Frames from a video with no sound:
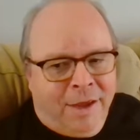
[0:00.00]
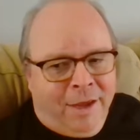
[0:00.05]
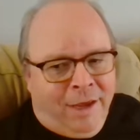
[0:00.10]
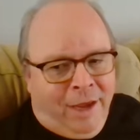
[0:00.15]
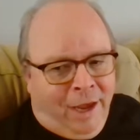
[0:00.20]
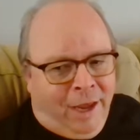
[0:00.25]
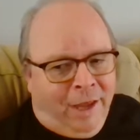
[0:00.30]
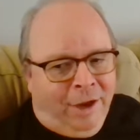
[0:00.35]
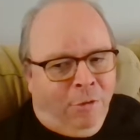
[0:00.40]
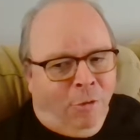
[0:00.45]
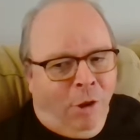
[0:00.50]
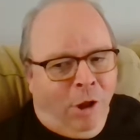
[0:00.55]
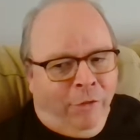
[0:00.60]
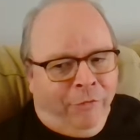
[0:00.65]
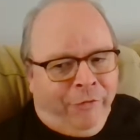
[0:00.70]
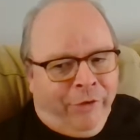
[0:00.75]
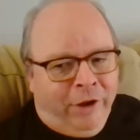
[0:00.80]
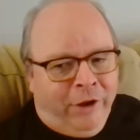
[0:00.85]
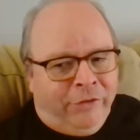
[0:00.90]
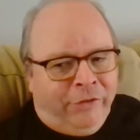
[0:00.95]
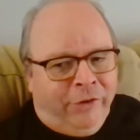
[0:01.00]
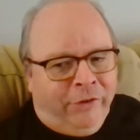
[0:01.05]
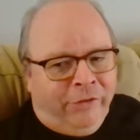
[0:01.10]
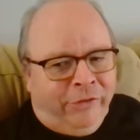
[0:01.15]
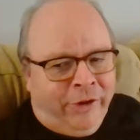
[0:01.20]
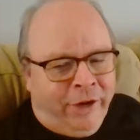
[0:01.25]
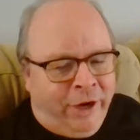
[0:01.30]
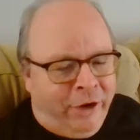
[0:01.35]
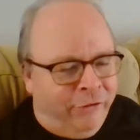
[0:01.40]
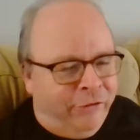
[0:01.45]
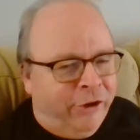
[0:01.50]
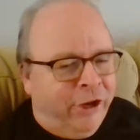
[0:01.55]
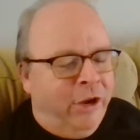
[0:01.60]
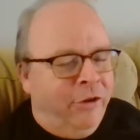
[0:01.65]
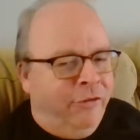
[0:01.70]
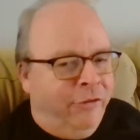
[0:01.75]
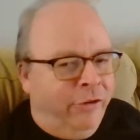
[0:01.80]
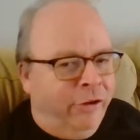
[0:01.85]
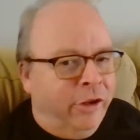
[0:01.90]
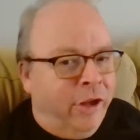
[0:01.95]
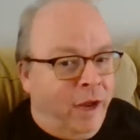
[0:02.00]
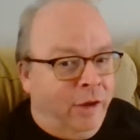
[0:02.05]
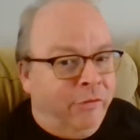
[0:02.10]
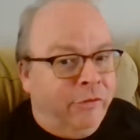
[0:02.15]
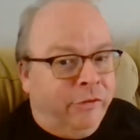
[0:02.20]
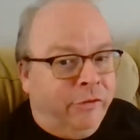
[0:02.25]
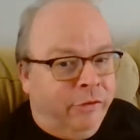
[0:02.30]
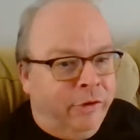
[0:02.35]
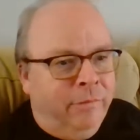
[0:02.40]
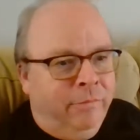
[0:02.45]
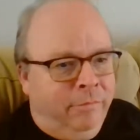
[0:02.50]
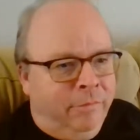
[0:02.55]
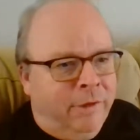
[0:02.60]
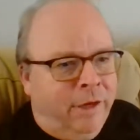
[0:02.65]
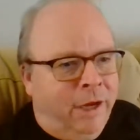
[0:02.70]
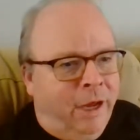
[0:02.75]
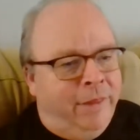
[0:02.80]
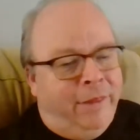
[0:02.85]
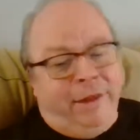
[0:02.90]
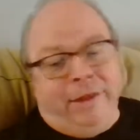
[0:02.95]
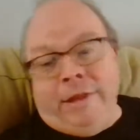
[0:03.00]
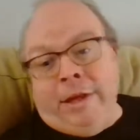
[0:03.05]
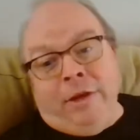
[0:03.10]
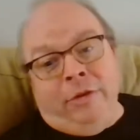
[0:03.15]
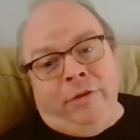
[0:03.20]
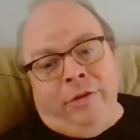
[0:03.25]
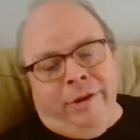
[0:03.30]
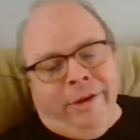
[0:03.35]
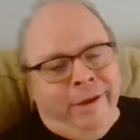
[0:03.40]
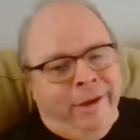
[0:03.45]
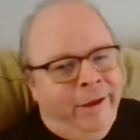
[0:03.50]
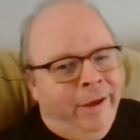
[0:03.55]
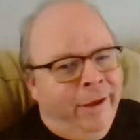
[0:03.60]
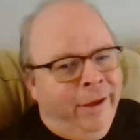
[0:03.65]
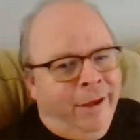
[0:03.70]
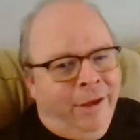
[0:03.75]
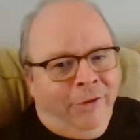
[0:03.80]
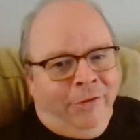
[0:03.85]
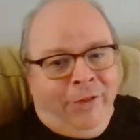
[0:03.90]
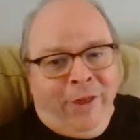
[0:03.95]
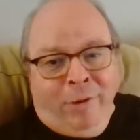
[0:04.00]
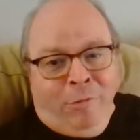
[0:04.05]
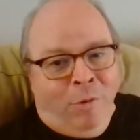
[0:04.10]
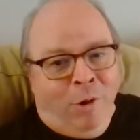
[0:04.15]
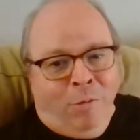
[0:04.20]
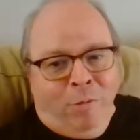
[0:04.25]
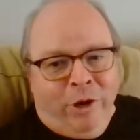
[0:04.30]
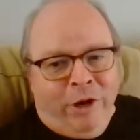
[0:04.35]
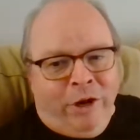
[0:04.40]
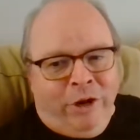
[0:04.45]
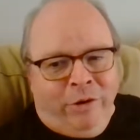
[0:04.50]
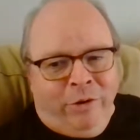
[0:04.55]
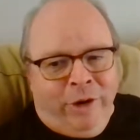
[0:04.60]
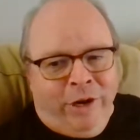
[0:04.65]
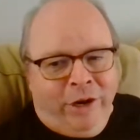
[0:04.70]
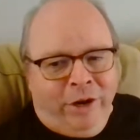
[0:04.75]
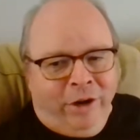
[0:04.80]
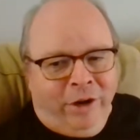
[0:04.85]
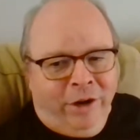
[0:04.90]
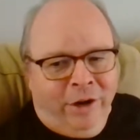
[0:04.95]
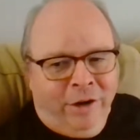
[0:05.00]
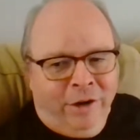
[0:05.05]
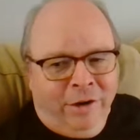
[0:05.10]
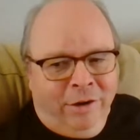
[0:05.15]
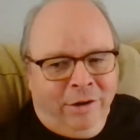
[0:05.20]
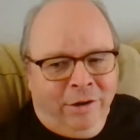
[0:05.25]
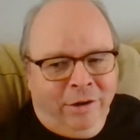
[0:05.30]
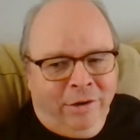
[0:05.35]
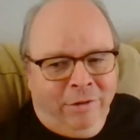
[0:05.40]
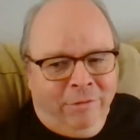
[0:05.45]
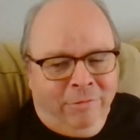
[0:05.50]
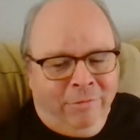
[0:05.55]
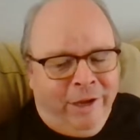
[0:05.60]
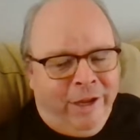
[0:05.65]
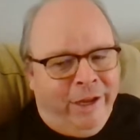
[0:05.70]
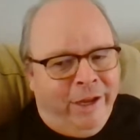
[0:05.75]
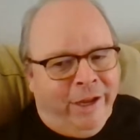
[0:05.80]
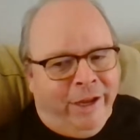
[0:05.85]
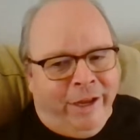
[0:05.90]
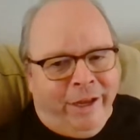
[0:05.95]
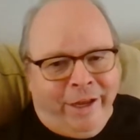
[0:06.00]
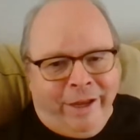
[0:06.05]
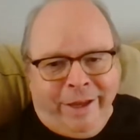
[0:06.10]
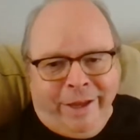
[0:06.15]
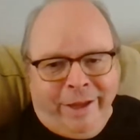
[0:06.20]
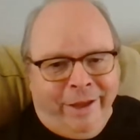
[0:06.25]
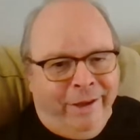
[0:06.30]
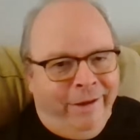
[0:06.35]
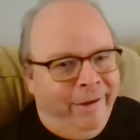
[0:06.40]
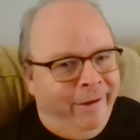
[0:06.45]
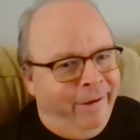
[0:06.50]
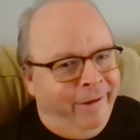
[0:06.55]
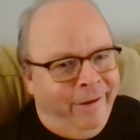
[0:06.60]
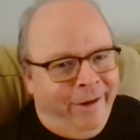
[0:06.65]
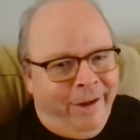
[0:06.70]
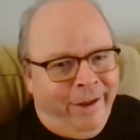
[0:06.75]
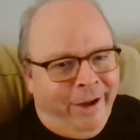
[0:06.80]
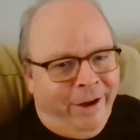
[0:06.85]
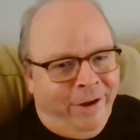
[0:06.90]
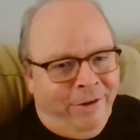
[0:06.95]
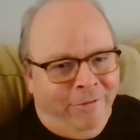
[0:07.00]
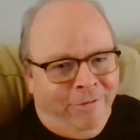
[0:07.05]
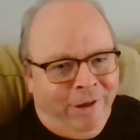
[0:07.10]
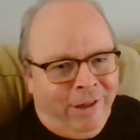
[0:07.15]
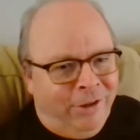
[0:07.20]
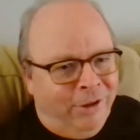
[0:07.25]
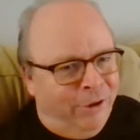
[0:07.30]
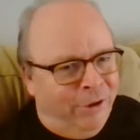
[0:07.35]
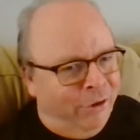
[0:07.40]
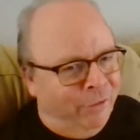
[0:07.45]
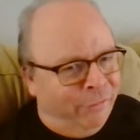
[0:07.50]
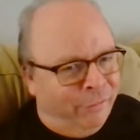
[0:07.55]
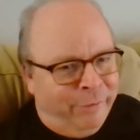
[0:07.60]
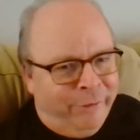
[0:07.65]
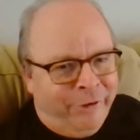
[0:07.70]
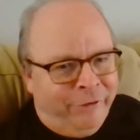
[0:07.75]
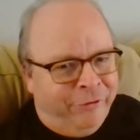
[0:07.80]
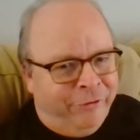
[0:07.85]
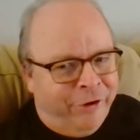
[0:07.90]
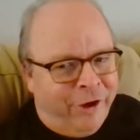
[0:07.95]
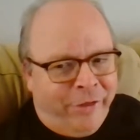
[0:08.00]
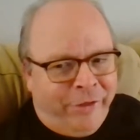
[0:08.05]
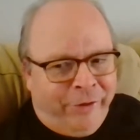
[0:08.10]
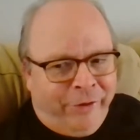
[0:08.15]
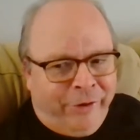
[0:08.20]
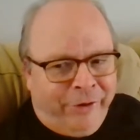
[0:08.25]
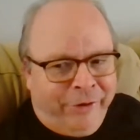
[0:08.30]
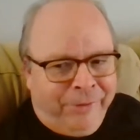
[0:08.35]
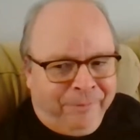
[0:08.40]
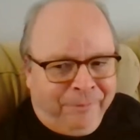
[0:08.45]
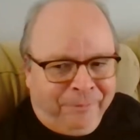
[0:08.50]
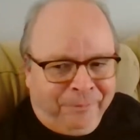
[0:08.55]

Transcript: Yeah, it qualifies as an educational live stream. I think that isn't that what we do here? We we learn from each other.